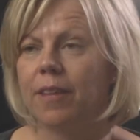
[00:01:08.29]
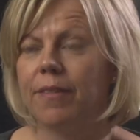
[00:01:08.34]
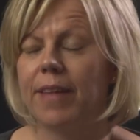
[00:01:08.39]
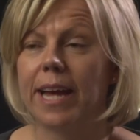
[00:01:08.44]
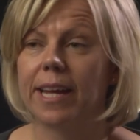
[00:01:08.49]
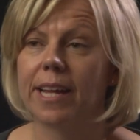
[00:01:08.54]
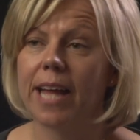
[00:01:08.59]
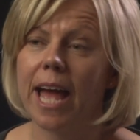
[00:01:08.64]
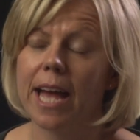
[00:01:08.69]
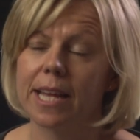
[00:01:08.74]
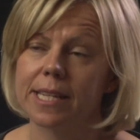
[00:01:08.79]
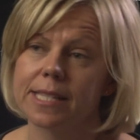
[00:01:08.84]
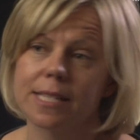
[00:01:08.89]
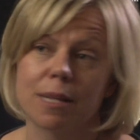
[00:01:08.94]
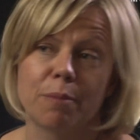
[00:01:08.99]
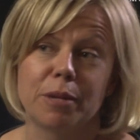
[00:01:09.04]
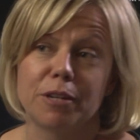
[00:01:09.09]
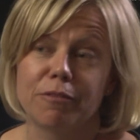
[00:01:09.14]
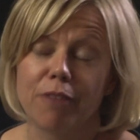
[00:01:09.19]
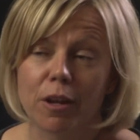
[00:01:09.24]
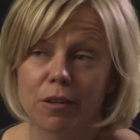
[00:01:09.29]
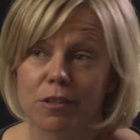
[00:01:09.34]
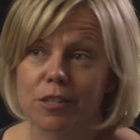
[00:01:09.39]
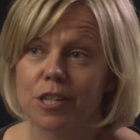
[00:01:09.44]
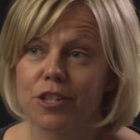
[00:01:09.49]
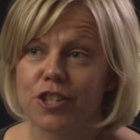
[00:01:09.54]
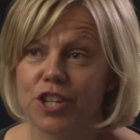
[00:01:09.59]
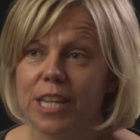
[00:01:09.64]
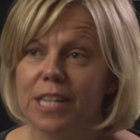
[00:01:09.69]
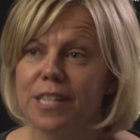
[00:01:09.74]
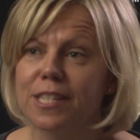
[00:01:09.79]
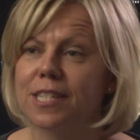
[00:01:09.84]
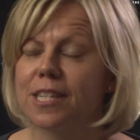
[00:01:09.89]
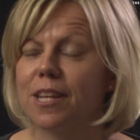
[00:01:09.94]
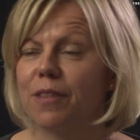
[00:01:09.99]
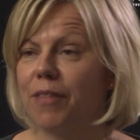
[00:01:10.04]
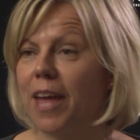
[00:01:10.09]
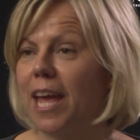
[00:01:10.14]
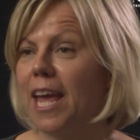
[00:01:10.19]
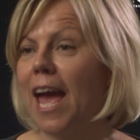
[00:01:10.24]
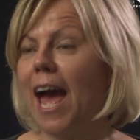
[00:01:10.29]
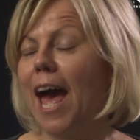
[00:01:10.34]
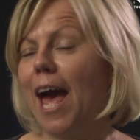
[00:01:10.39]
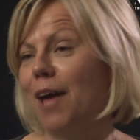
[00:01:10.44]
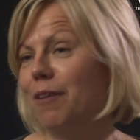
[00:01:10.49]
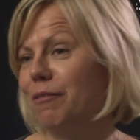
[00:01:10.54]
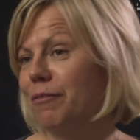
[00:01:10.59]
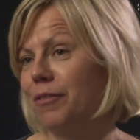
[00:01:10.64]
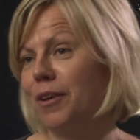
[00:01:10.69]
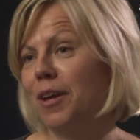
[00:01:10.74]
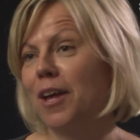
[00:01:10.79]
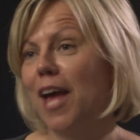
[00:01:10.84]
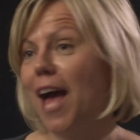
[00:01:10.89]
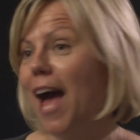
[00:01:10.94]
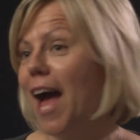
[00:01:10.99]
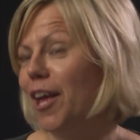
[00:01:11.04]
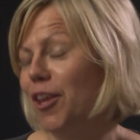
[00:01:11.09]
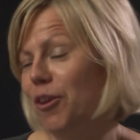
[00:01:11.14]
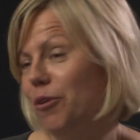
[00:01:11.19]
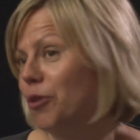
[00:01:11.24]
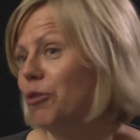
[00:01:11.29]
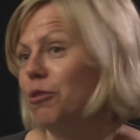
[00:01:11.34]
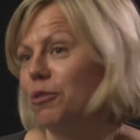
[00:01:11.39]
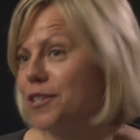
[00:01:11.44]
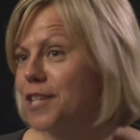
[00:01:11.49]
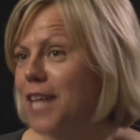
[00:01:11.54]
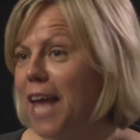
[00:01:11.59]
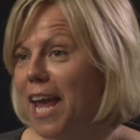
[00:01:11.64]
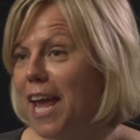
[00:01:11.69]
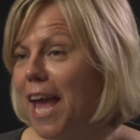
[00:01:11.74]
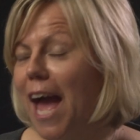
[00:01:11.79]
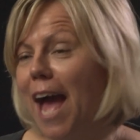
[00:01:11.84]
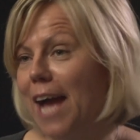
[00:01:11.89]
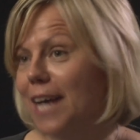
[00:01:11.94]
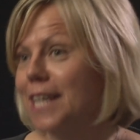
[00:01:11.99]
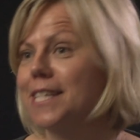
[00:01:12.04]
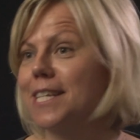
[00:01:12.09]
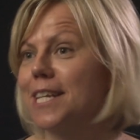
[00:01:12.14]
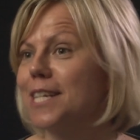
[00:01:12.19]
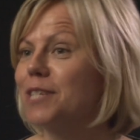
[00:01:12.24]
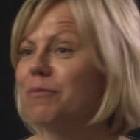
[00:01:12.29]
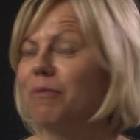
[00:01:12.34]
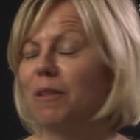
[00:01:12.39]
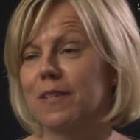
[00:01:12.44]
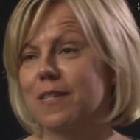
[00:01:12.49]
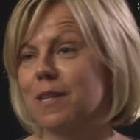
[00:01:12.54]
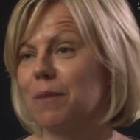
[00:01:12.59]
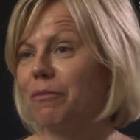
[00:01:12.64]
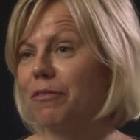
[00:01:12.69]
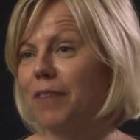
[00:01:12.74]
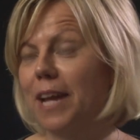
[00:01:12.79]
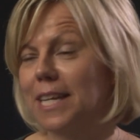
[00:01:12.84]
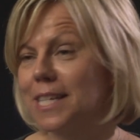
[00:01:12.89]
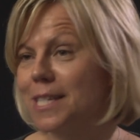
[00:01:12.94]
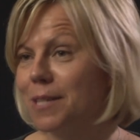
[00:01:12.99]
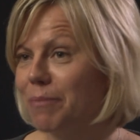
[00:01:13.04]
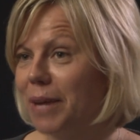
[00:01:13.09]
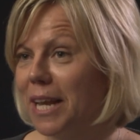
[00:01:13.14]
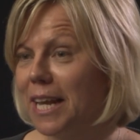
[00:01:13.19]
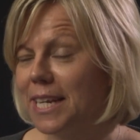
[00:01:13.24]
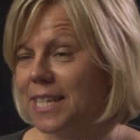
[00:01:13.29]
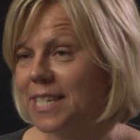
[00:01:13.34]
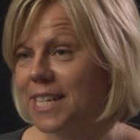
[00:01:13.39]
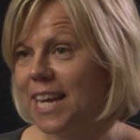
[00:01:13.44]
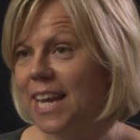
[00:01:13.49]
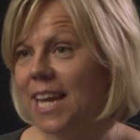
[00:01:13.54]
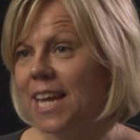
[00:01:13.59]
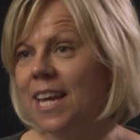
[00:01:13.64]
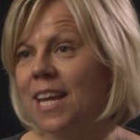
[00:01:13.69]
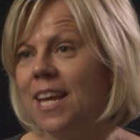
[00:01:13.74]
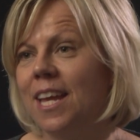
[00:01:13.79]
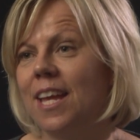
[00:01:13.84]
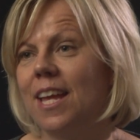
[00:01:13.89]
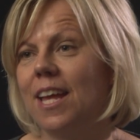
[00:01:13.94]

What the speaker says: That has some advantages. They have, you could say, access with some flexibility.